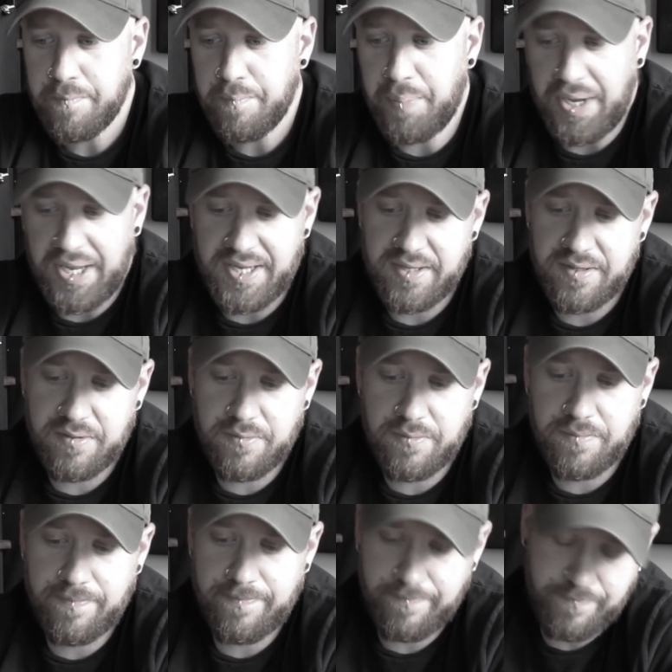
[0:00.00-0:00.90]
but
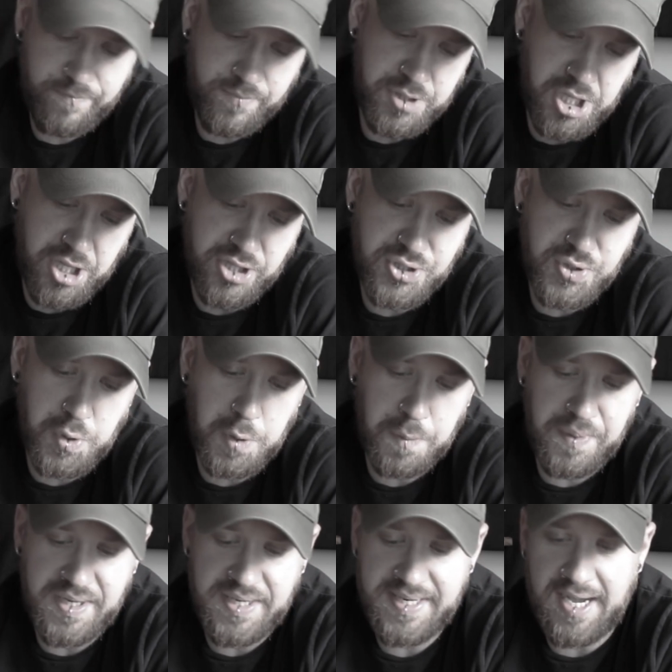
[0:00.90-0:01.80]
with all the
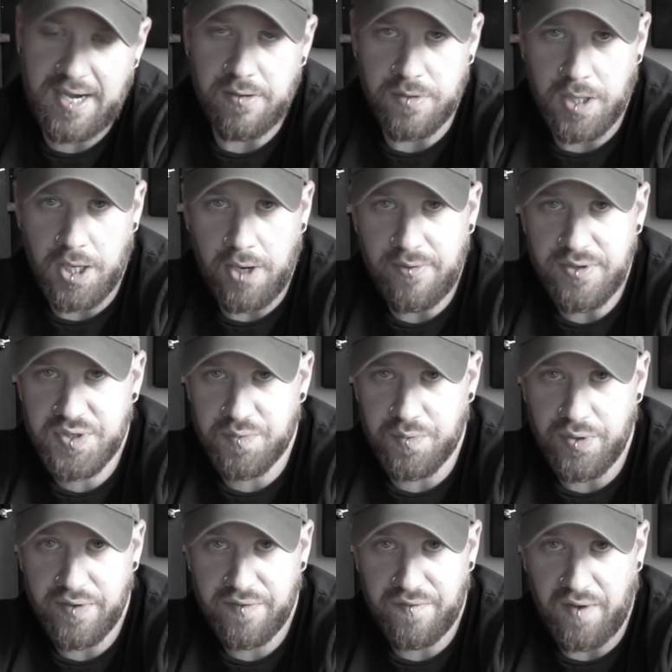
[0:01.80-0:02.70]
torque being down low, it's
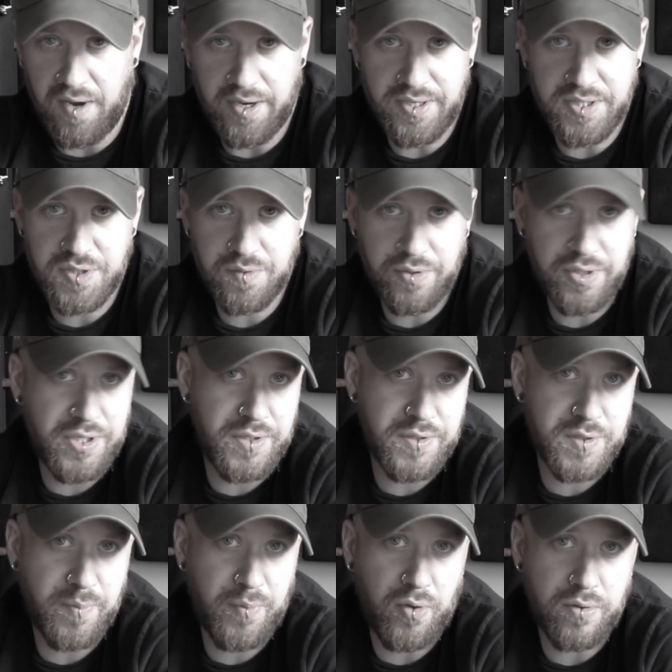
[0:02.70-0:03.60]
really fun, it's really
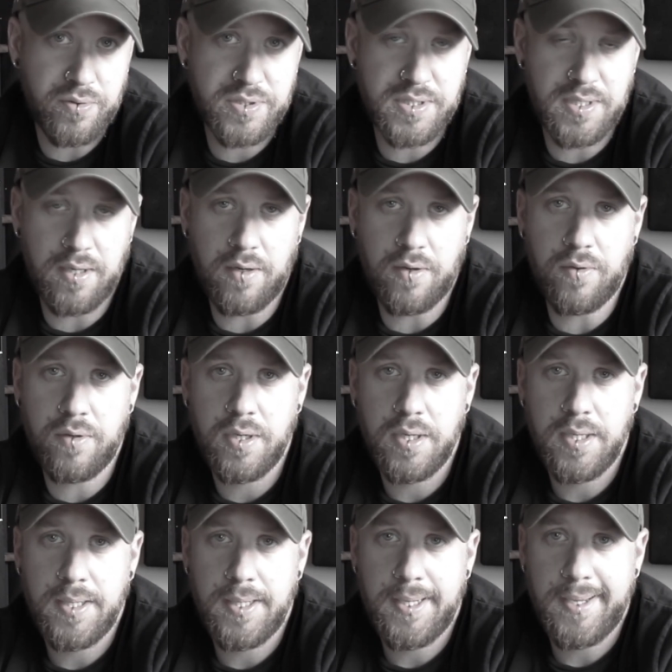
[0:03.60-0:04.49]
usable, so
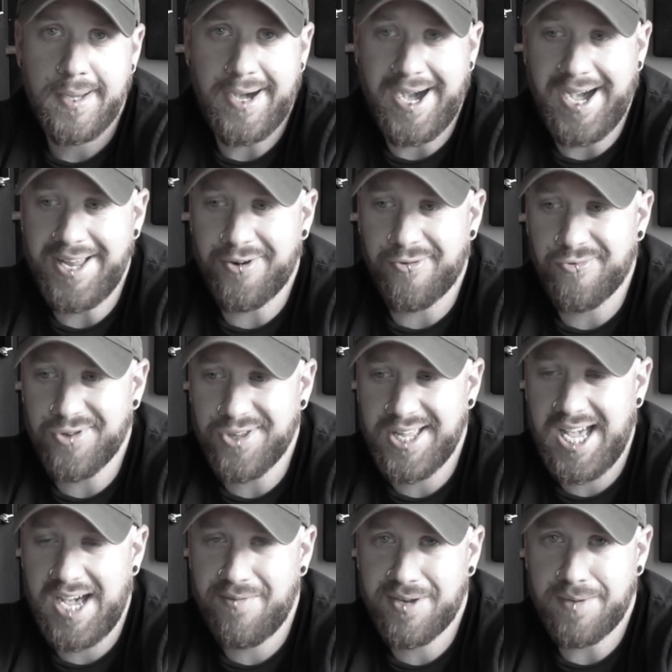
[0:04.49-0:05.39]
I don't
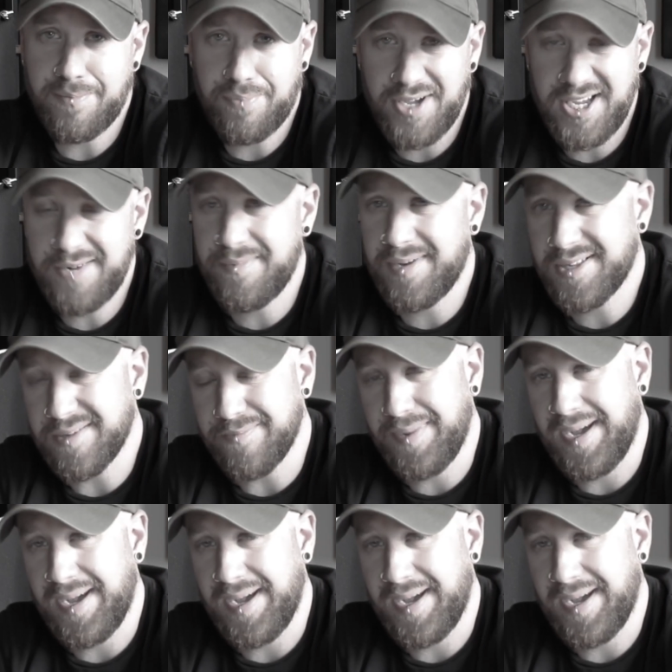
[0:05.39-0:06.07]
really have a complaint about the